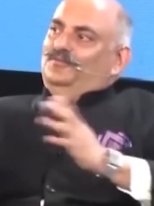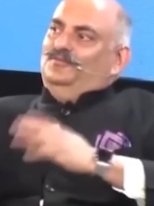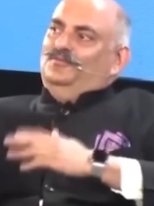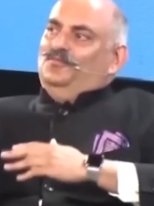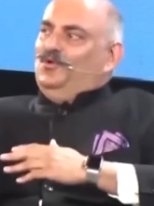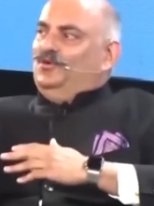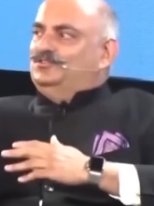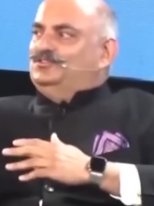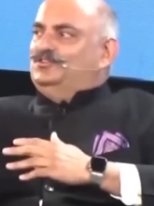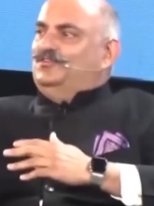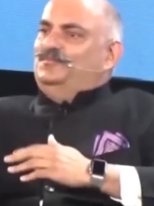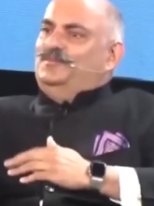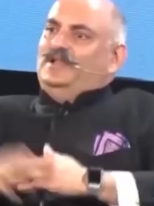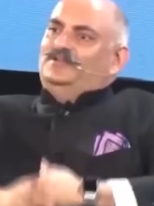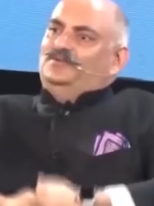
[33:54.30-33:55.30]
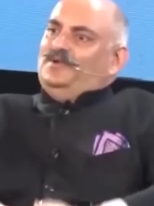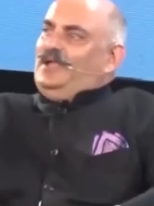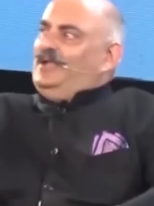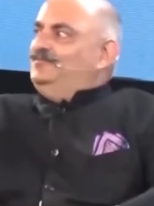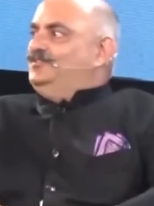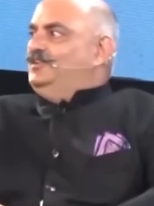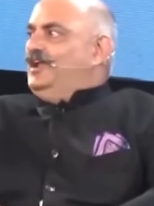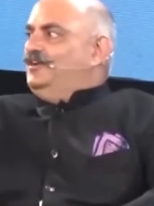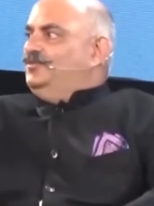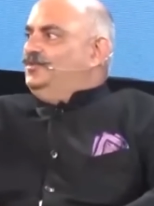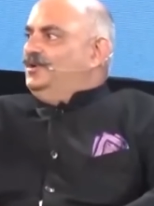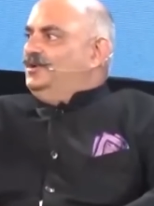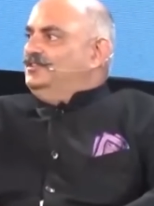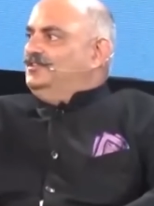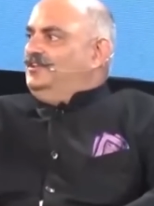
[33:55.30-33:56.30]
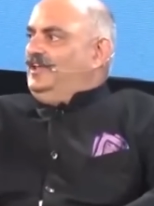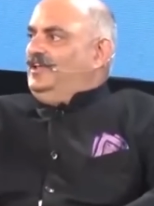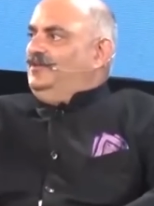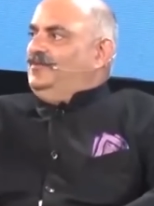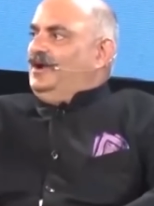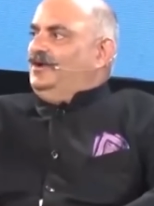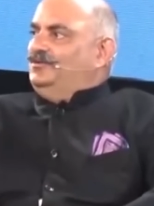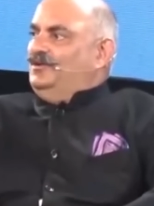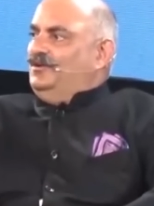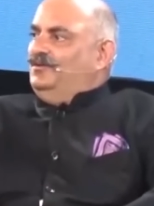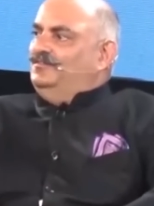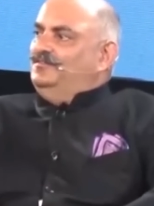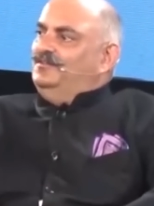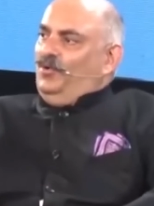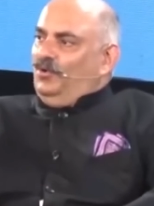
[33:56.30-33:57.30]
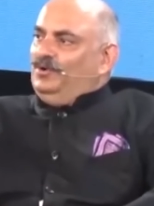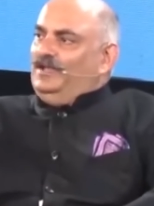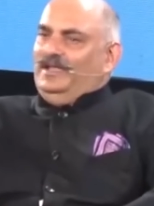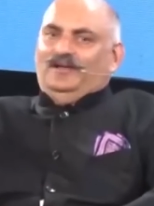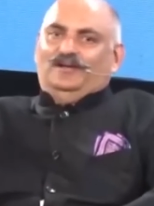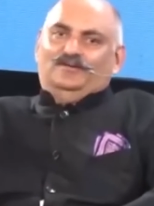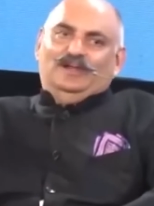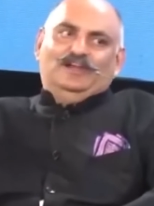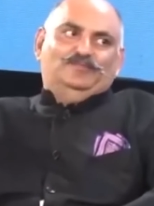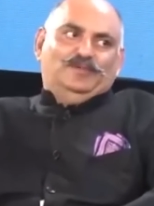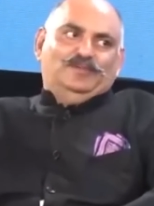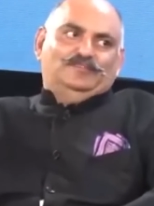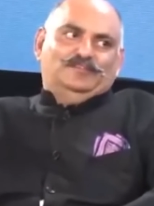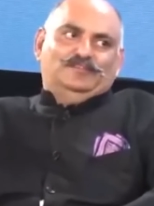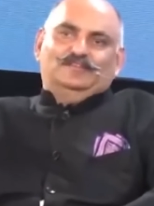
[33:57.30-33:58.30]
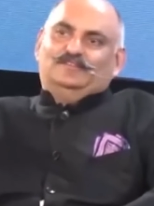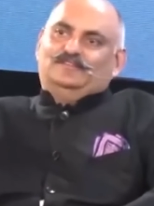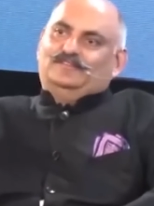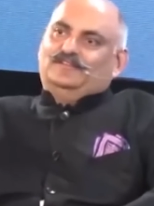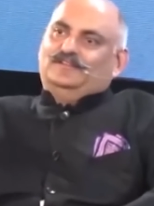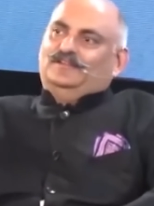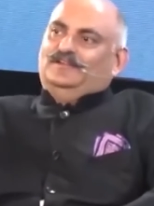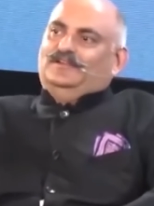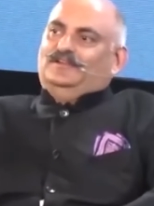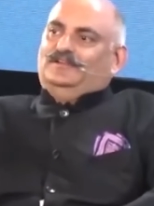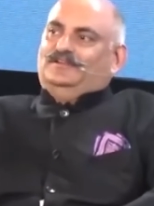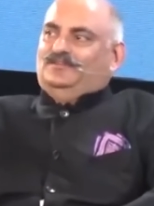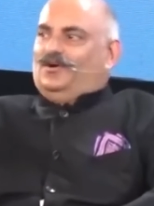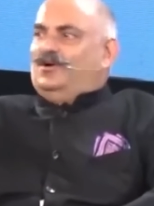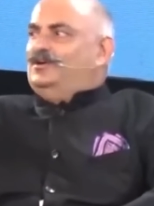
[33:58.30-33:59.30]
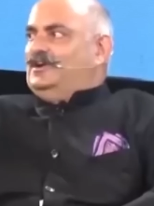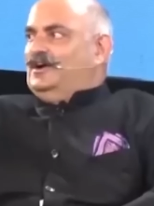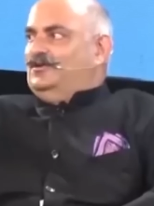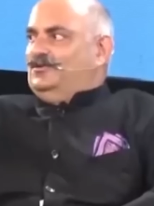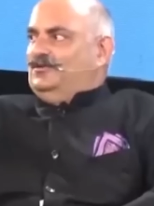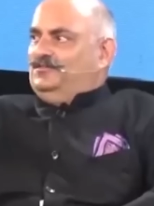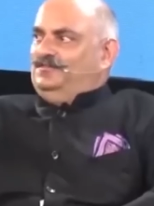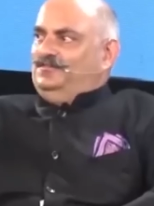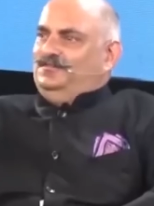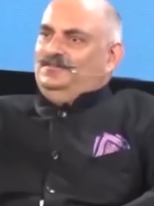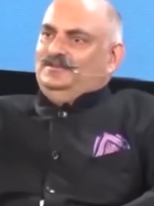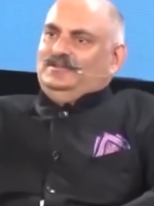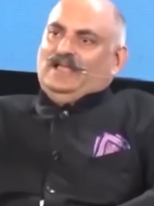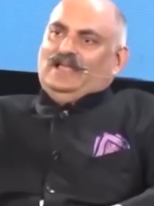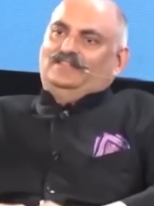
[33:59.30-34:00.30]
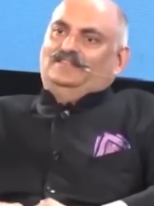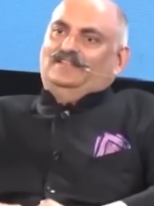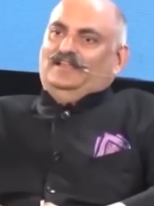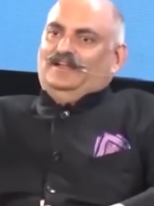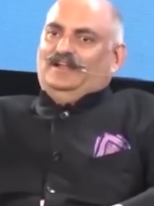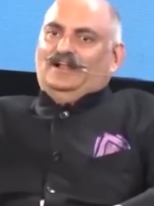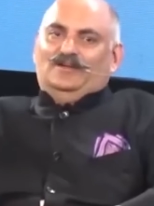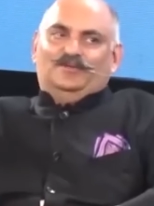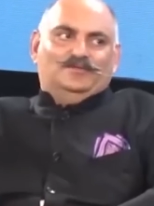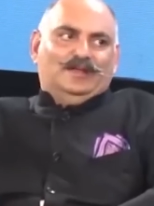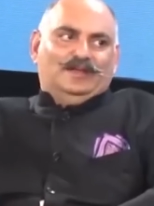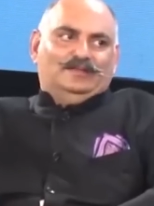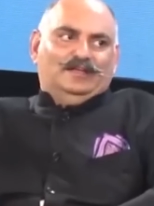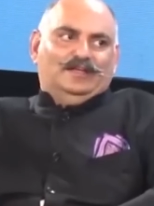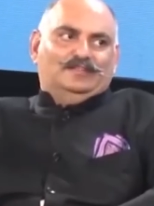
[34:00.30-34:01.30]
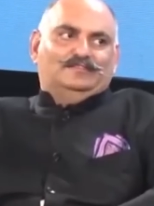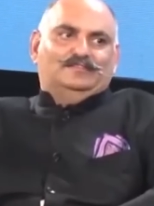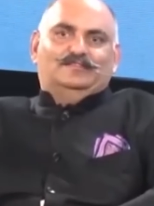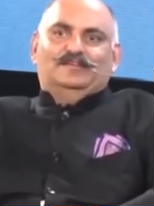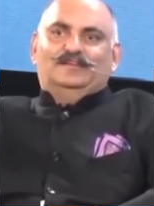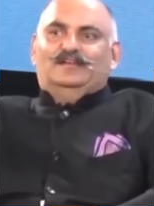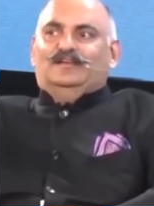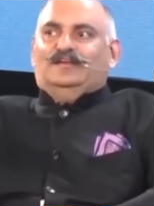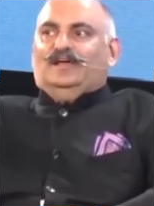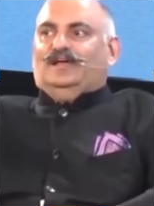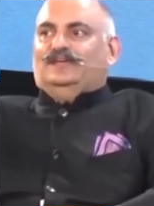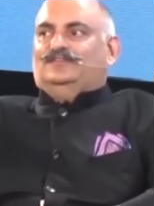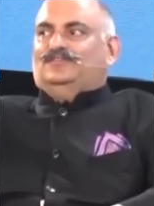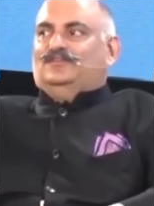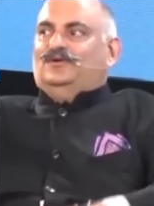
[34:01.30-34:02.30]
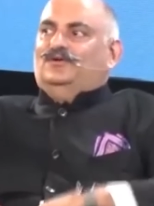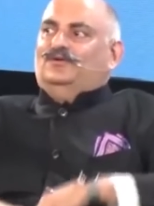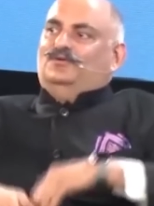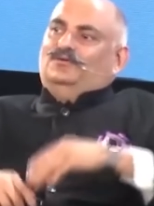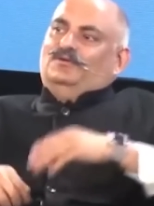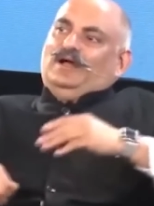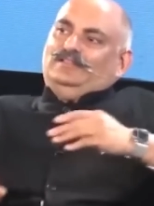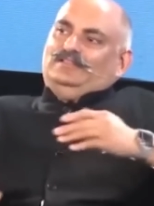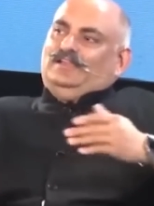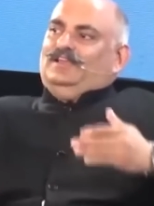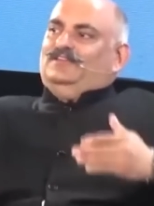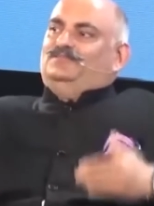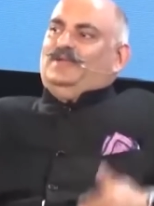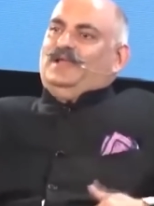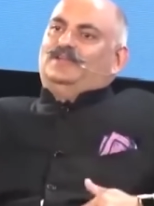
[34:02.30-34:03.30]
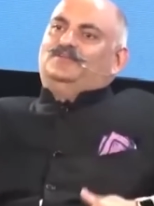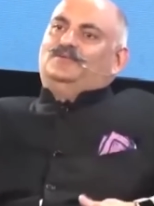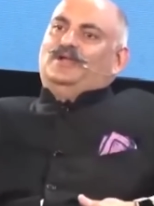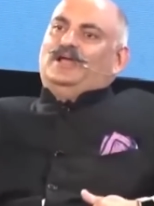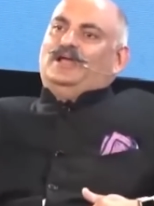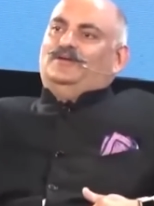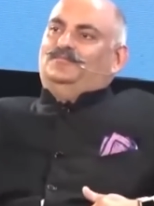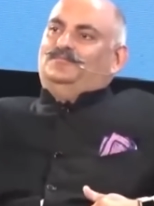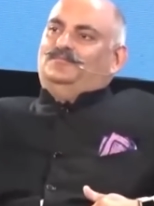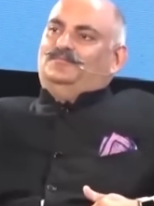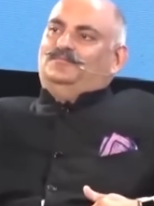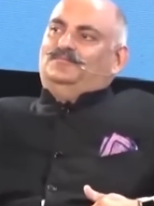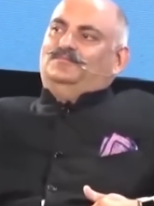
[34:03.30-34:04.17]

most of Ben Graham's net worth came out of owning a great business, not out of dancing in and out of net nets. And so I think if Ben Graham